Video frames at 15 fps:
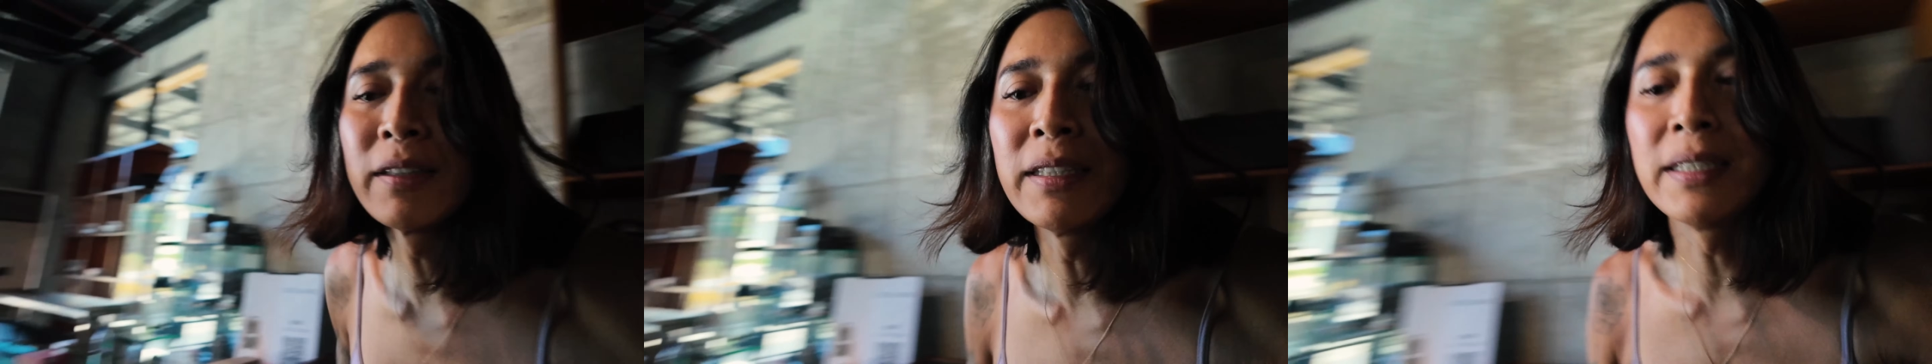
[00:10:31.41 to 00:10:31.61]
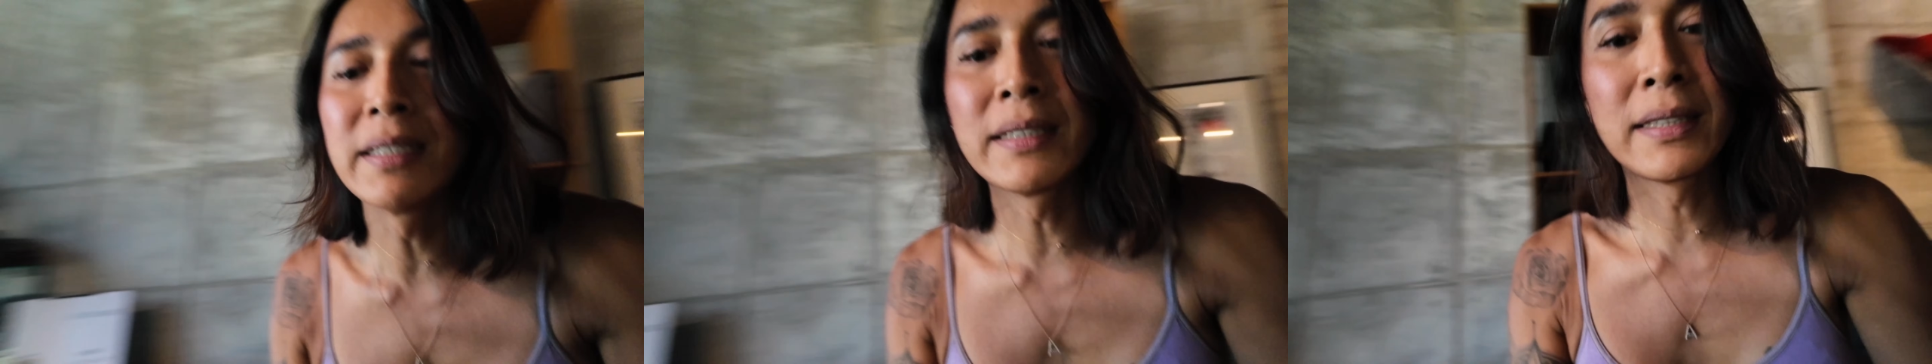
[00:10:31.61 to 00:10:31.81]

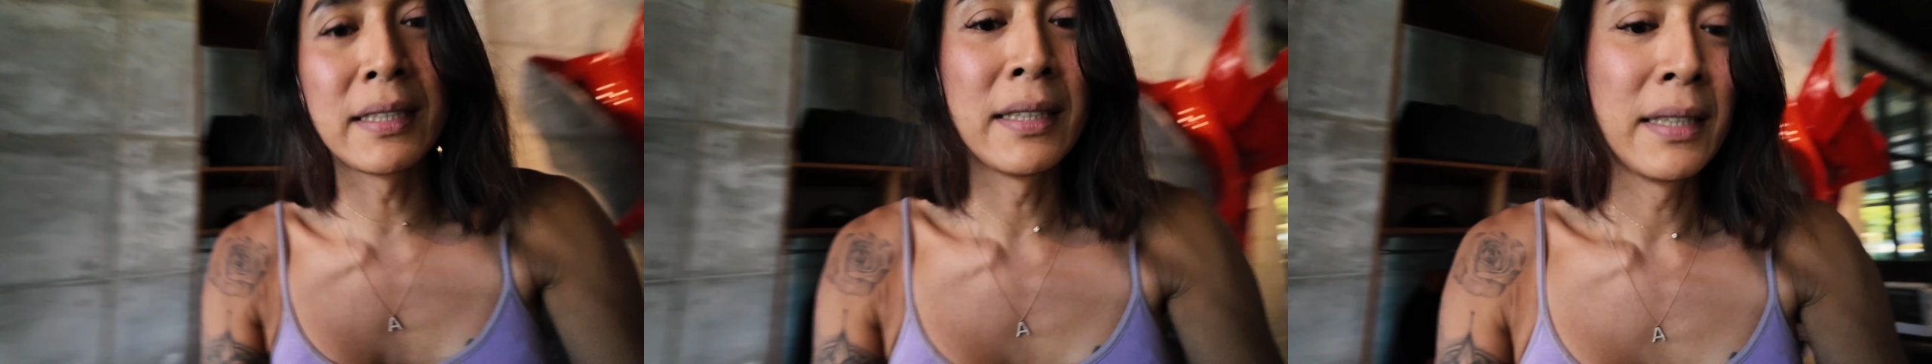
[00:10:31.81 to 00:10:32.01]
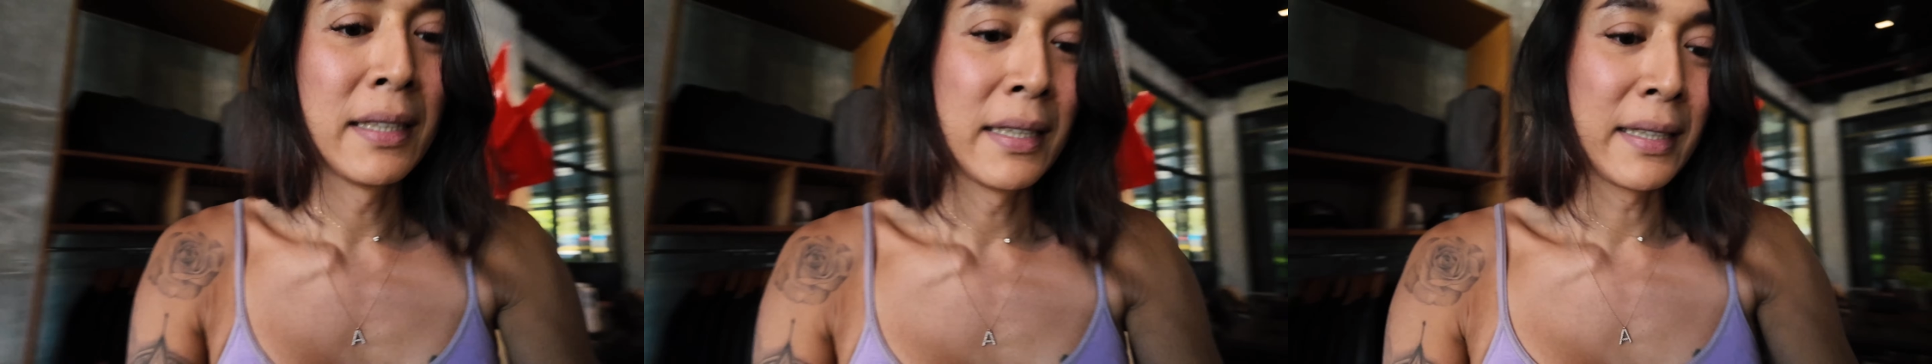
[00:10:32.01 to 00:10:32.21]

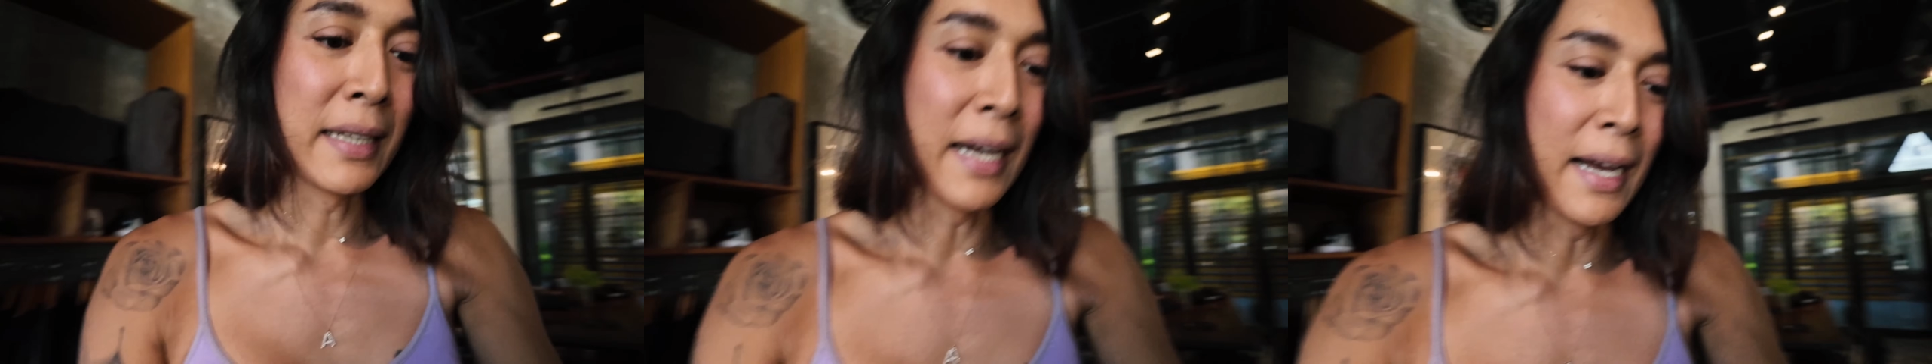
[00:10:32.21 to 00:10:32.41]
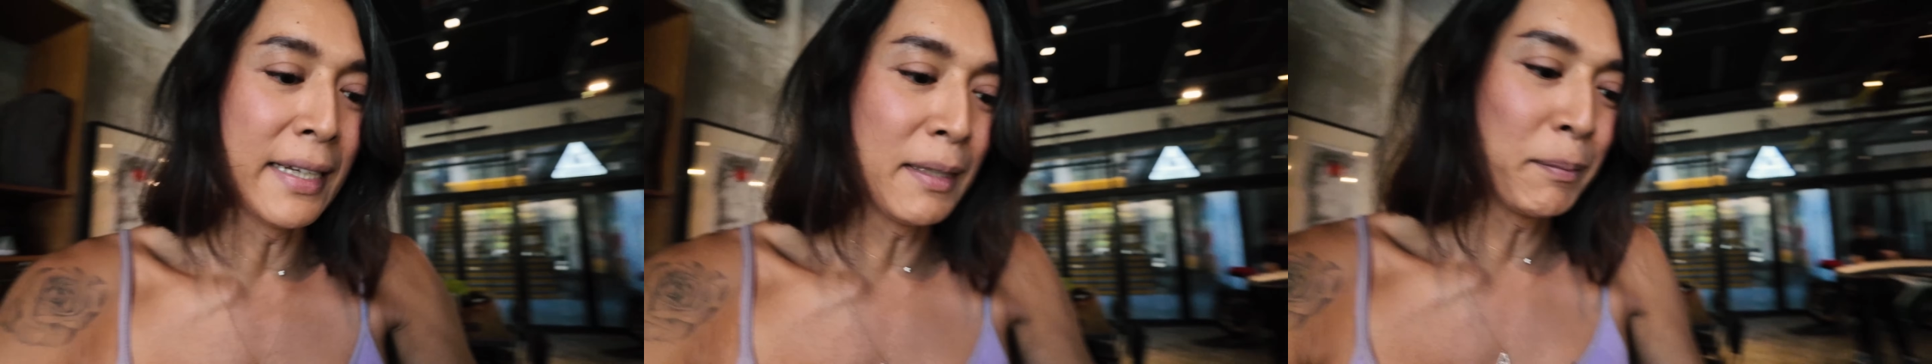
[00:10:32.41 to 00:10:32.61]
is
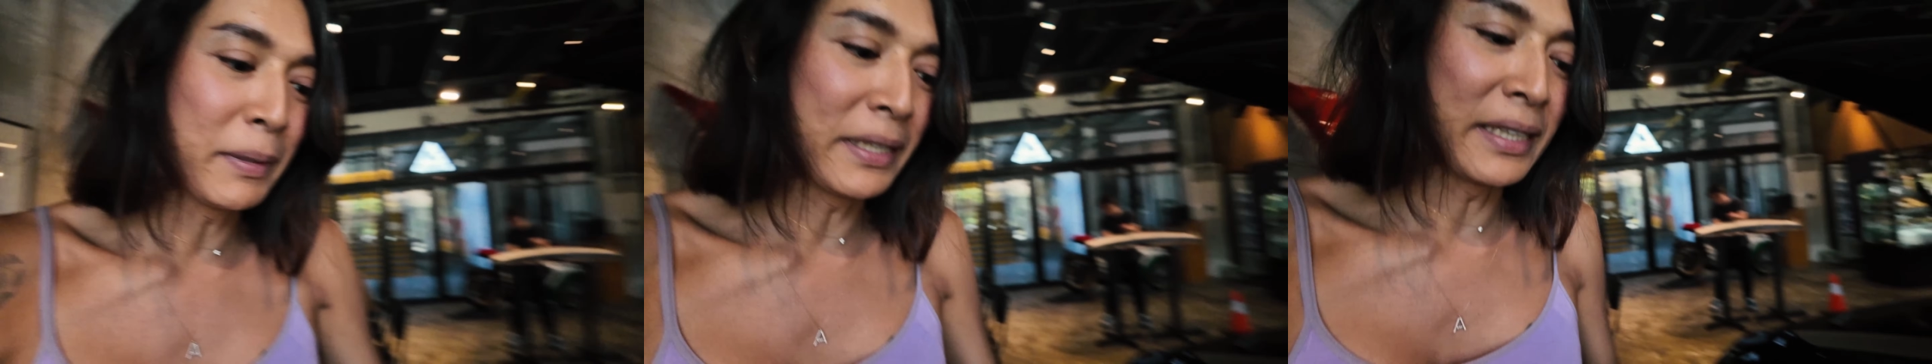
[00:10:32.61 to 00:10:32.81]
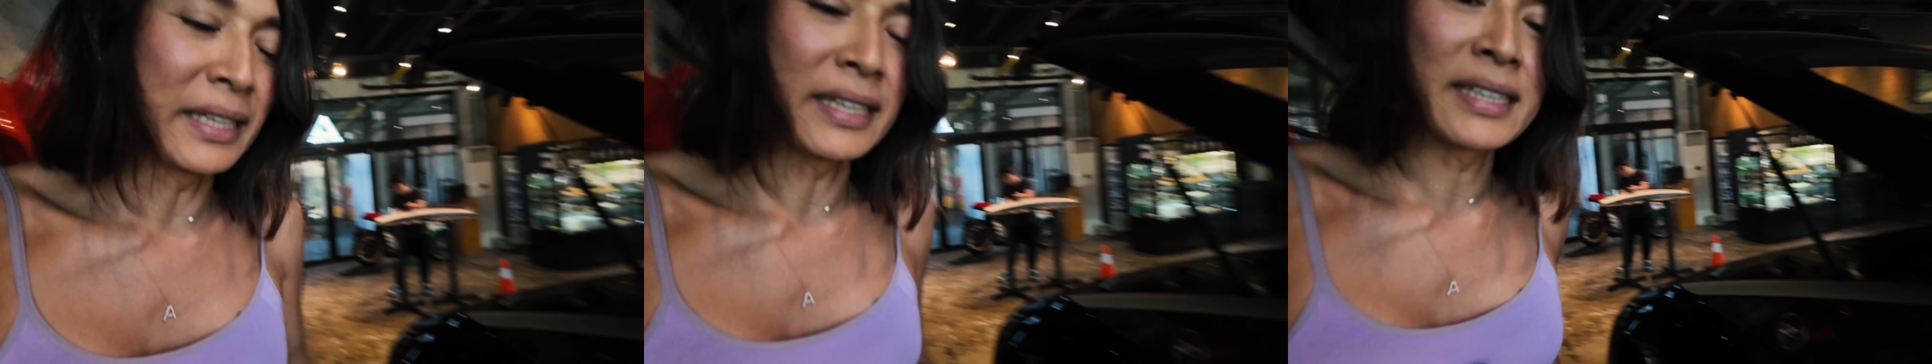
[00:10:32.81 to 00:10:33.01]
kind of
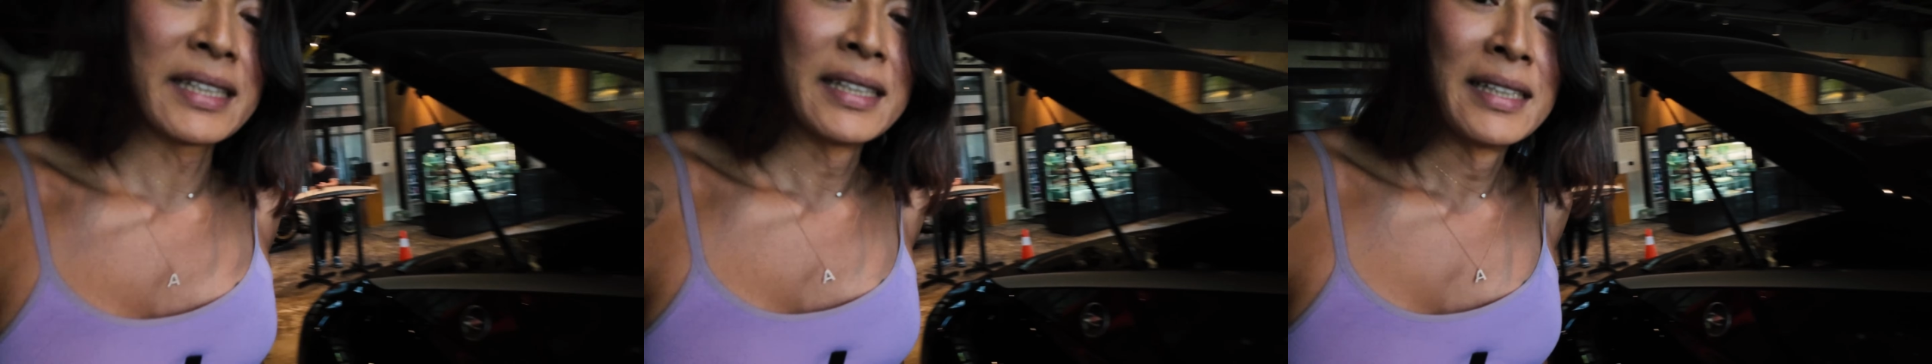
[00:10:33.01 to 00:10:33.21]
big,